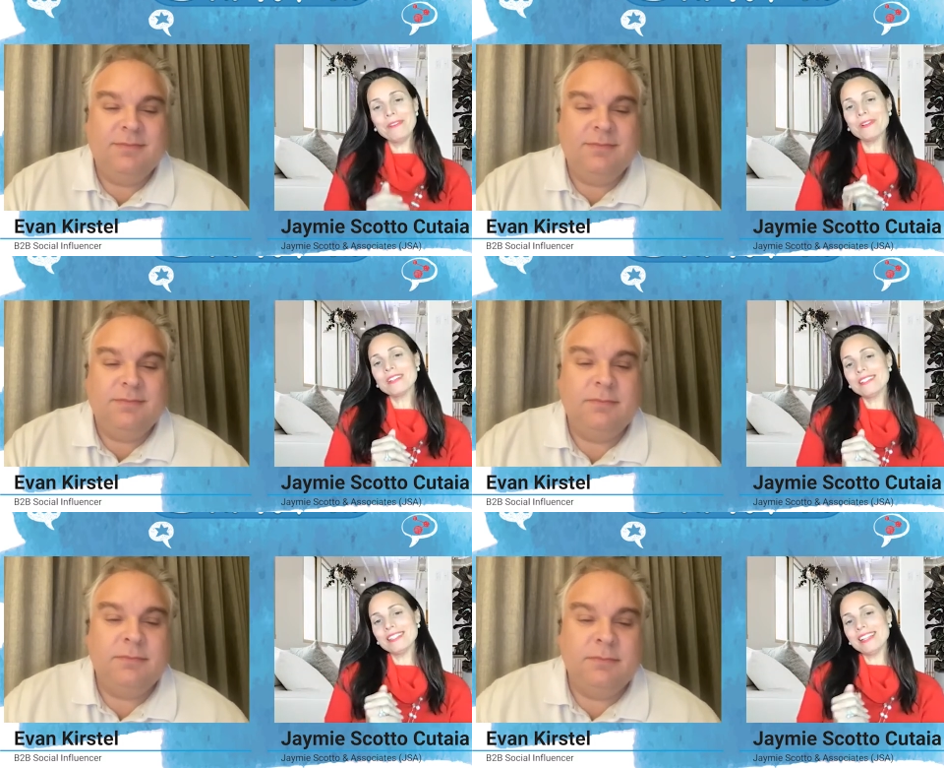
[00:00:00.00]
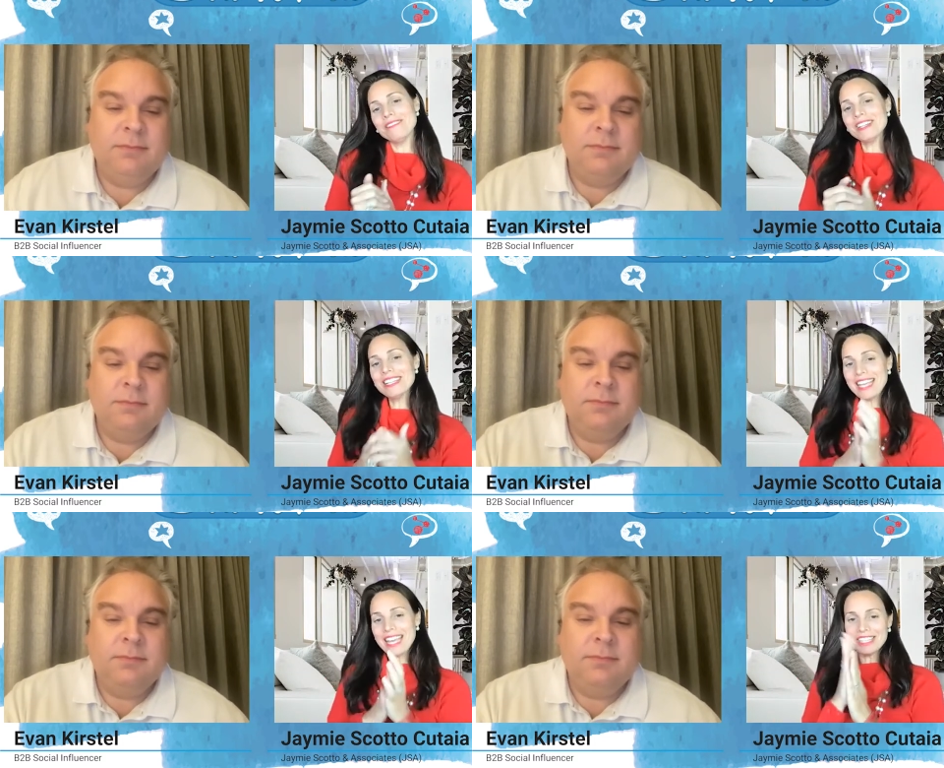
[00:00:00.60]
Speaker 1: We're gonna we're gonna
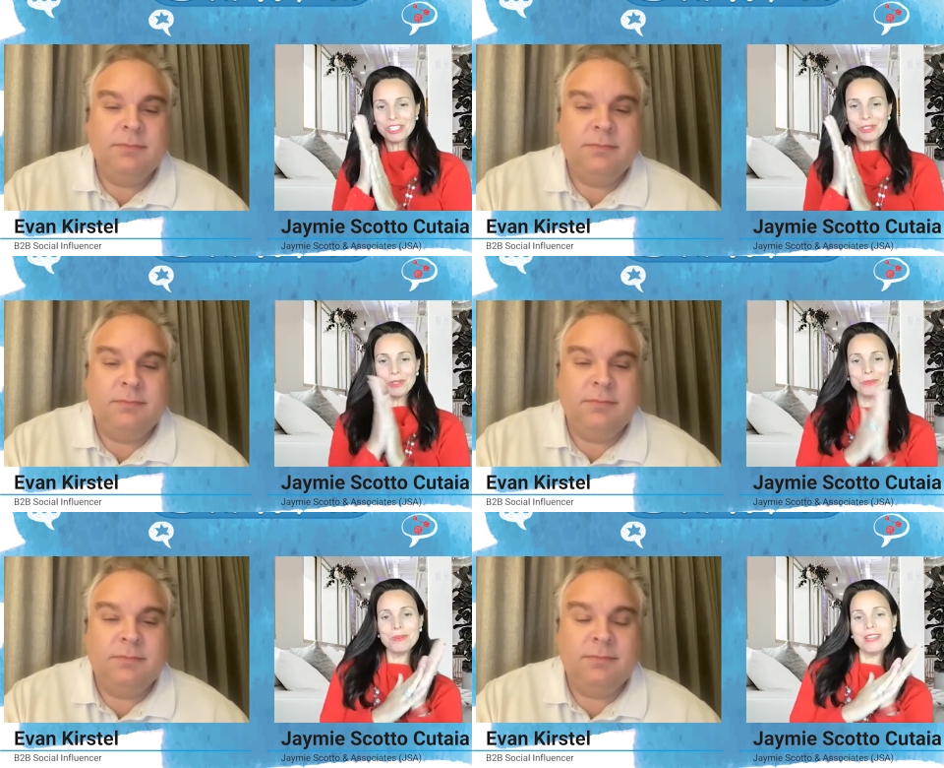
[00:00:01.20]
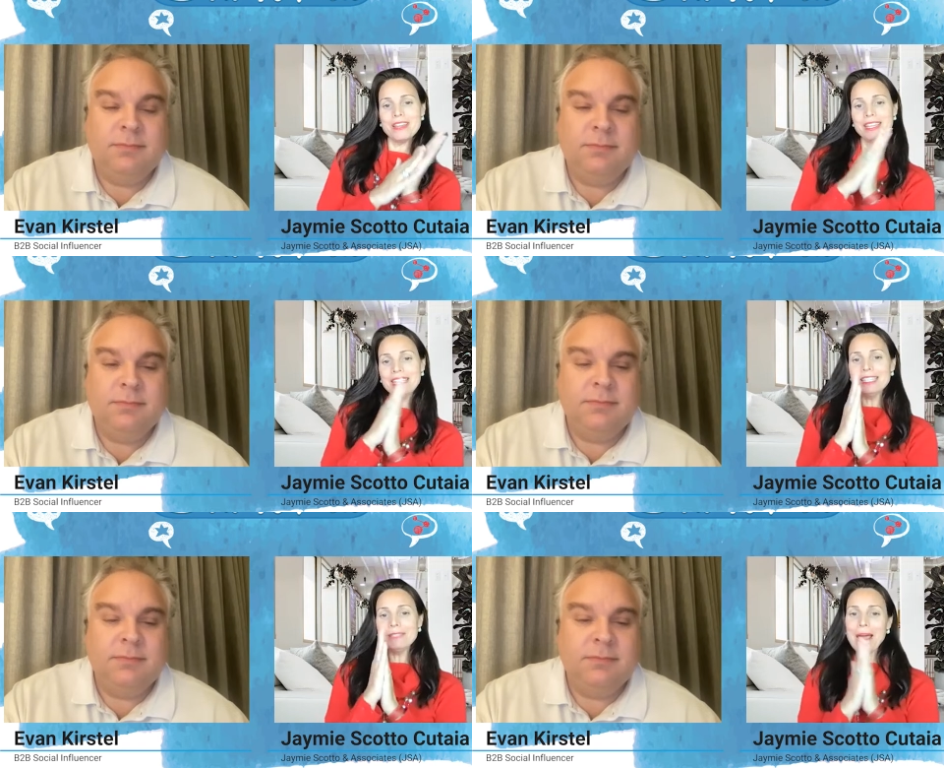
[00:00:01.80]
get to
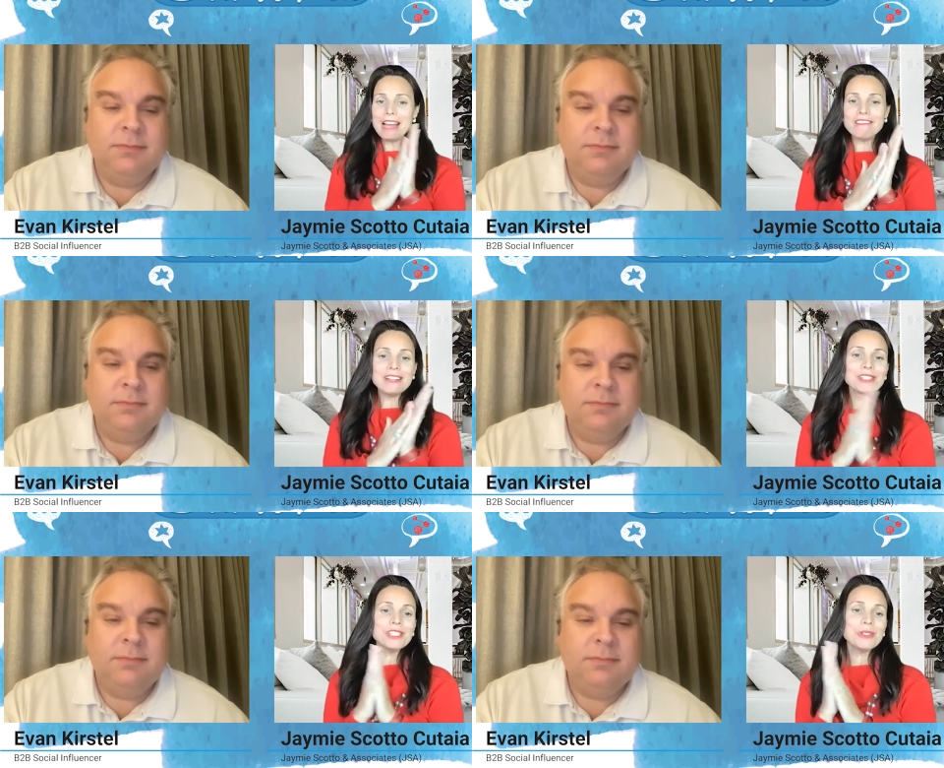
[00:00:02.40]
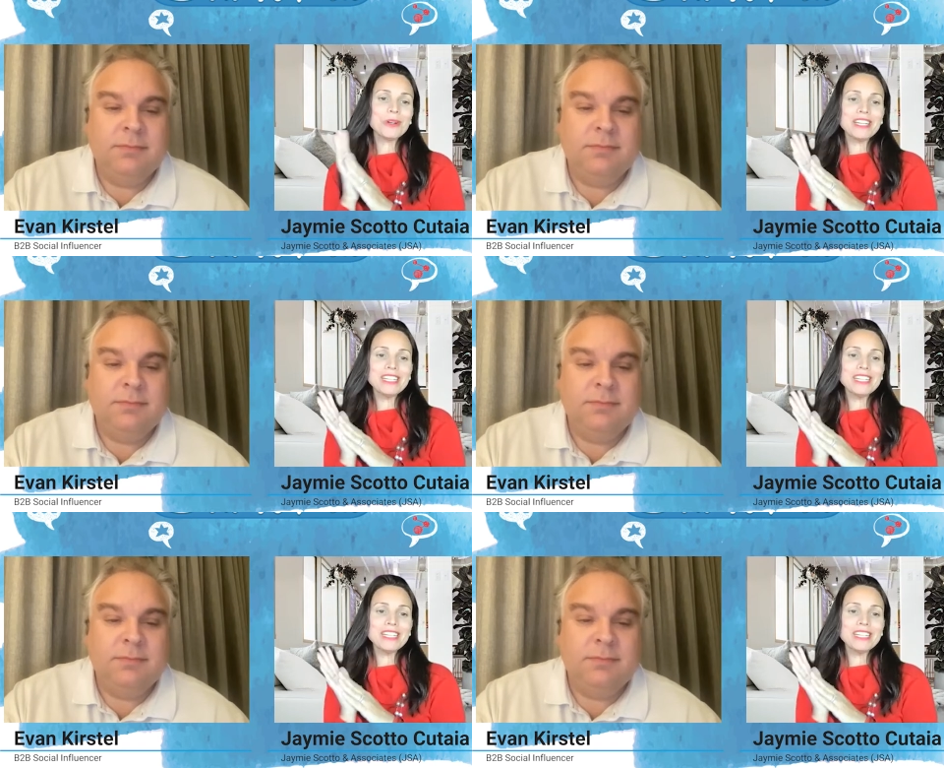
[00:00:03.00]
his background story,